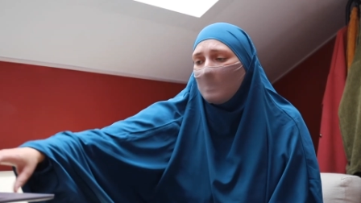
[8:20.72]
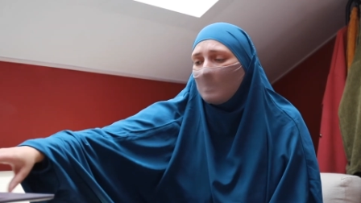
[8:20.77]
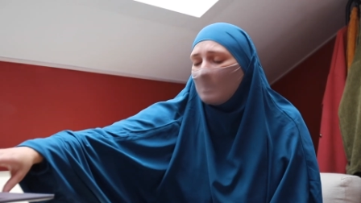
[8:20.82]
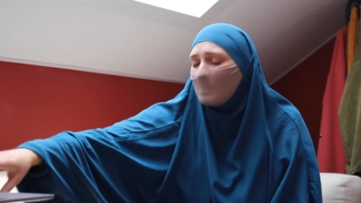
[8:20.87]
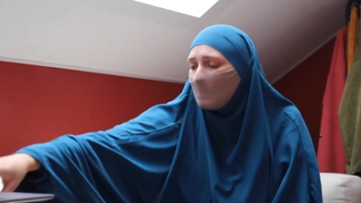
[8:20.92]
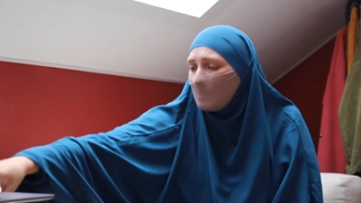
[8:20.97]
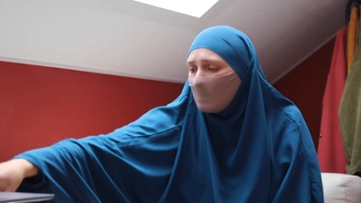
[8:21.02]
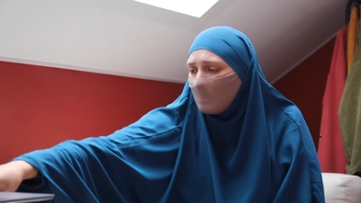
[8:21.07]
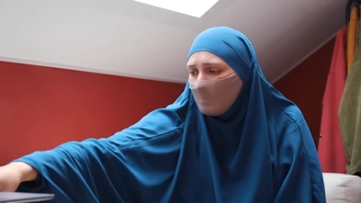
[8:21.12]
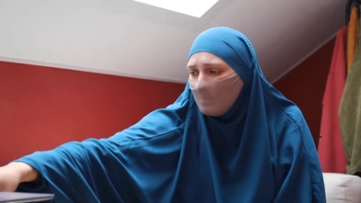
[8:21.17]

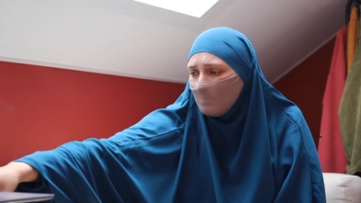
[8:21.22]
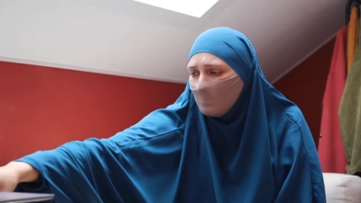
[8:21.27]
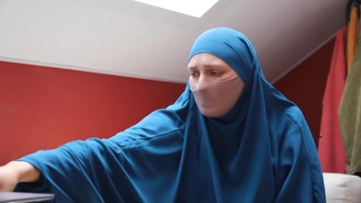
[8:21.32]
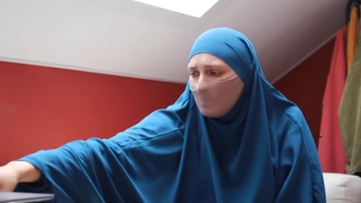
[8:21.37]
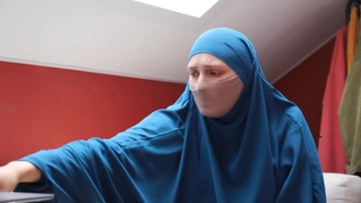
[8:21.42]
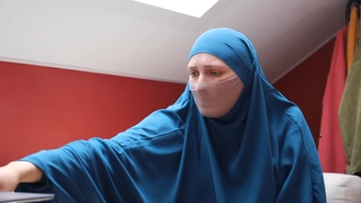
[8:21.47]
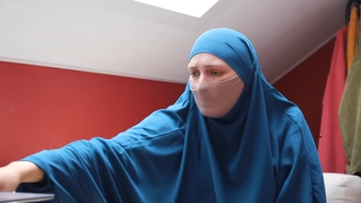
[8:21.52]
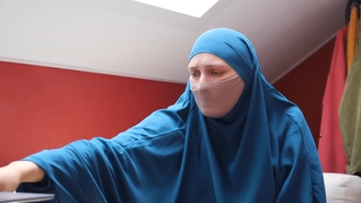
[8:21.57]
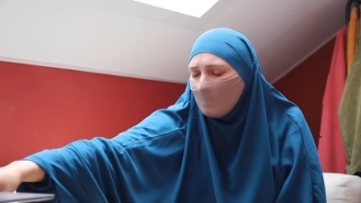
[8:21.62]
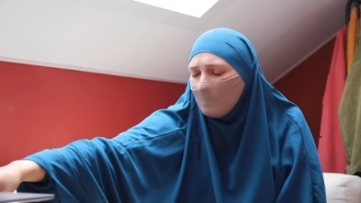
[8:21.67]

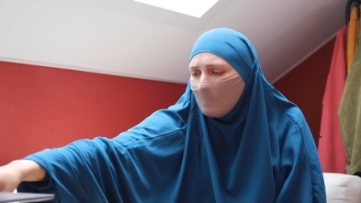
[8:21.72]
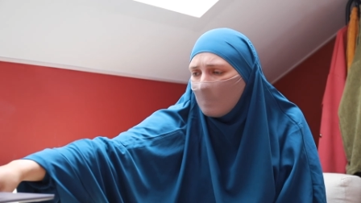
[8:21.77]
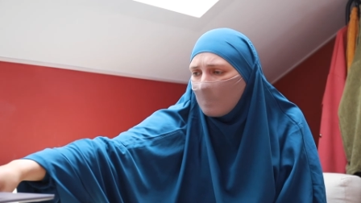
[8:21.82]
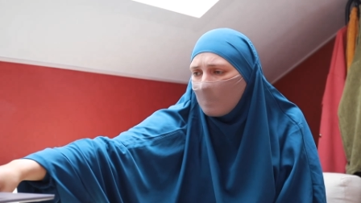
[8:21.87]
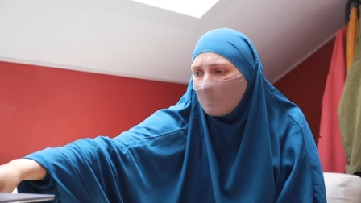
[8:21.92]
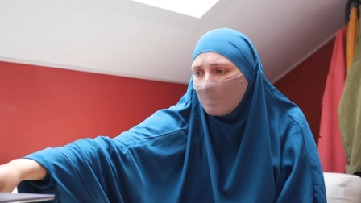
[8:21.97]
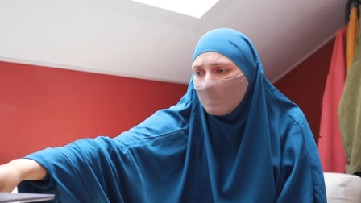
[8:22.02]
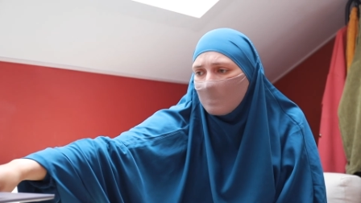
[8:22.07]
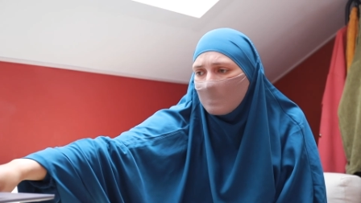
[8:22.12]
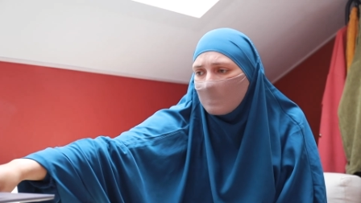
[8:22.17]

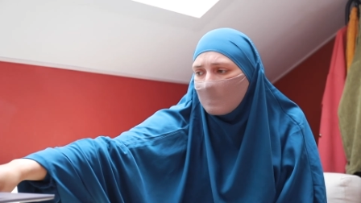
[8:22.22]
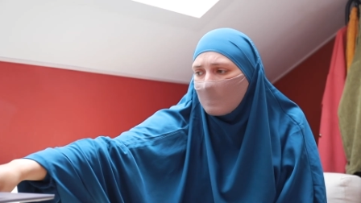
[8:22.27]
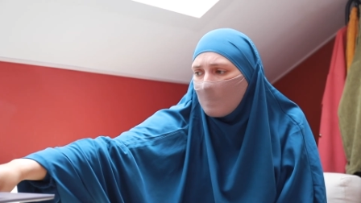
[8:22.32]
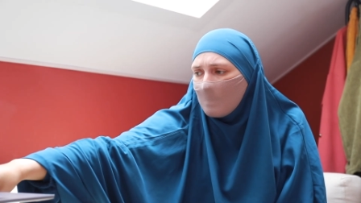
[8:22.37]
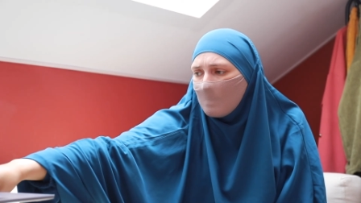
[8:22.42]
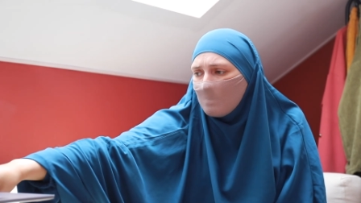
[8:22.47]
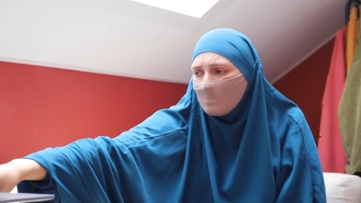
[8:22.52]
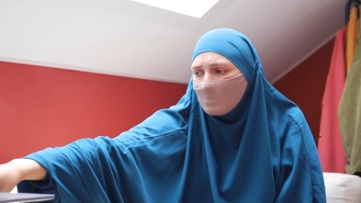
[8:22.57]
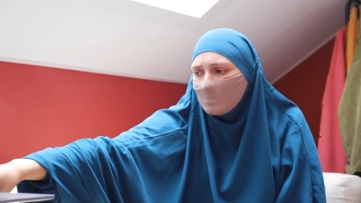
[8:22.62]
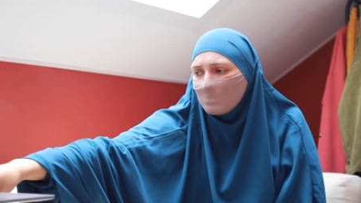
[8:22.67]
alhamdulillah, Islam,